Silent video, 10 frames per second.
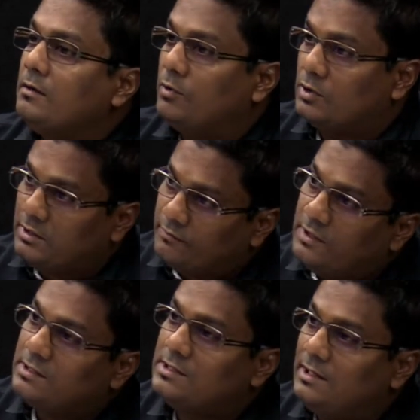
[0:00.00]
because if
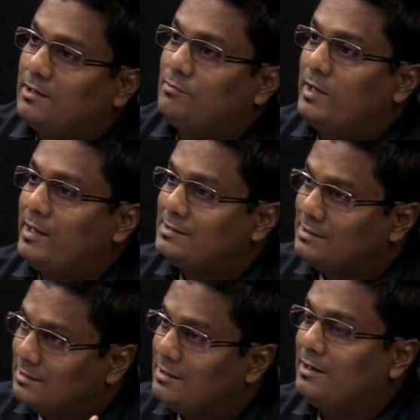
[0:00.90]
the CM has
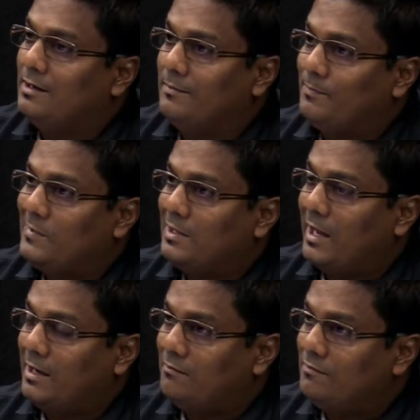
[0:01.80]
agreed,
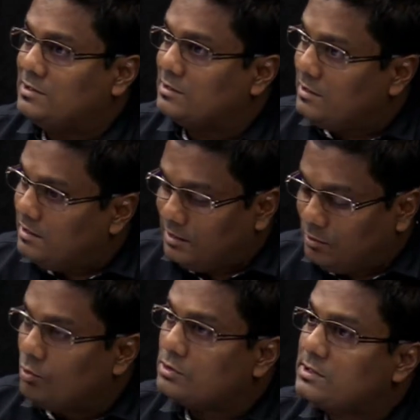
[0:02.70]
and which it
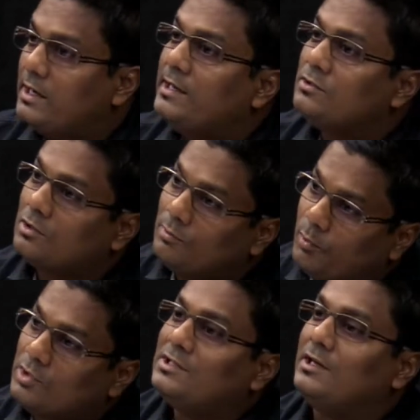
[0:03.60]
looks that he's on a
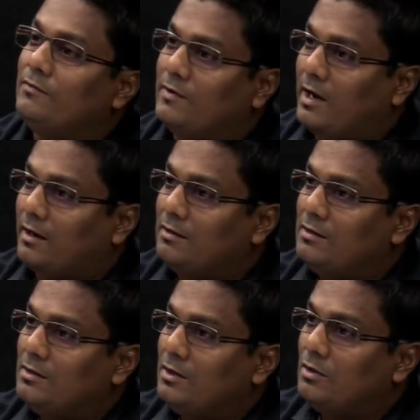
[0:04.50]
positive track,
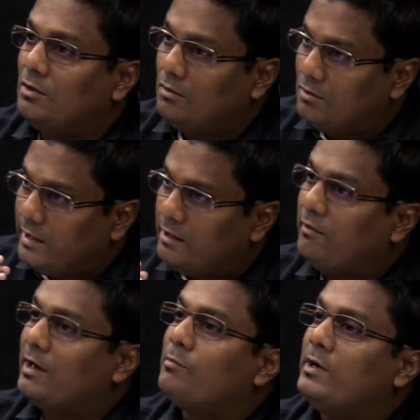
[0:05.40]
you know,
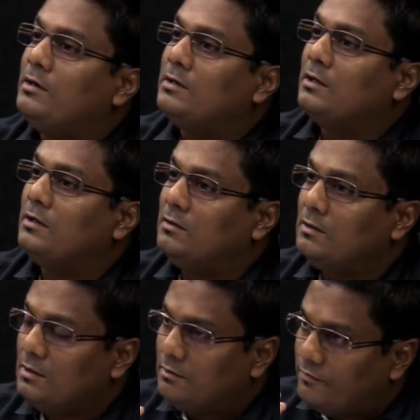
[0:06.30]
environmental
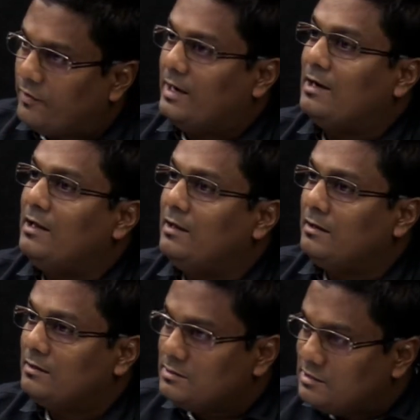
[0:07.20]
friendly
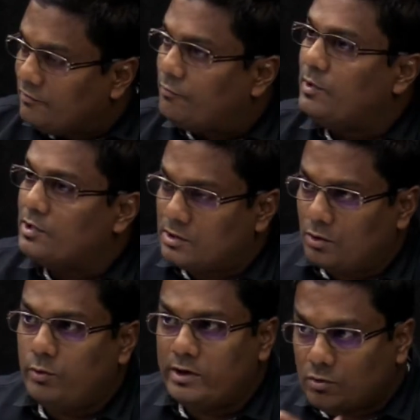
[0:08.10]
chief minister
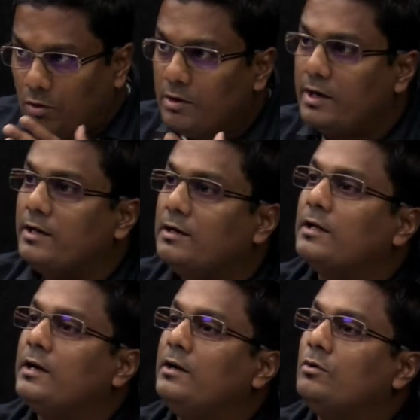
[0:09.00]
who has already
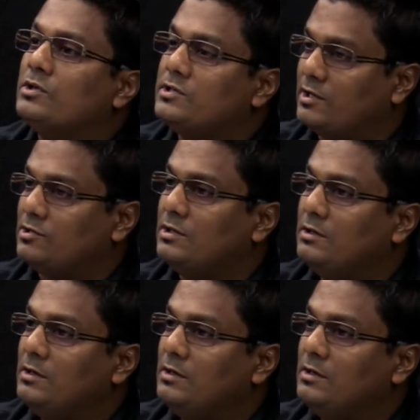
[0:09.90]
agreed to a section,